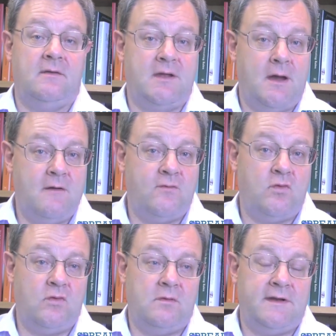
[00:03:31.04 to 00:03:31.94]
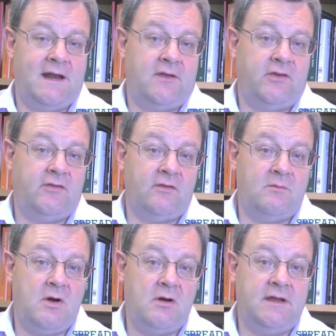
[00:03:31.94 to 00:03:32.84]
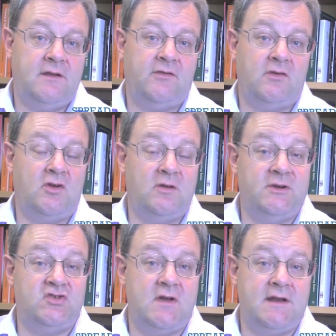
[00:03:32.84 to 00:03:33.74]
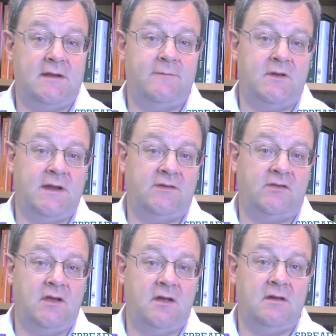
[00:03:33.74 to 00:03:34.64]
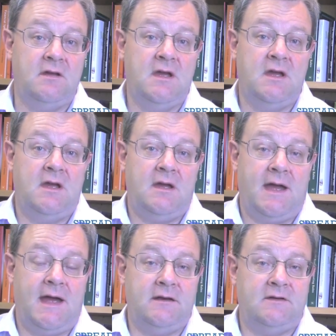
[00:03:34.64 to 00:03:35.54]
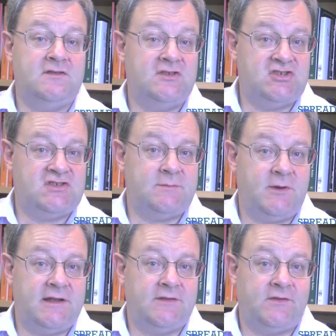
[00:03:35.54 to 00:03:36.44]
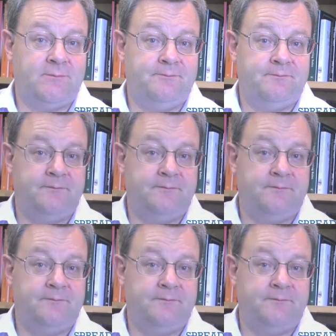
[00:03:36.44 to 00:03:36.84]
the overall analysis of the markets that you're going to be trading for the next year, and contingency plans.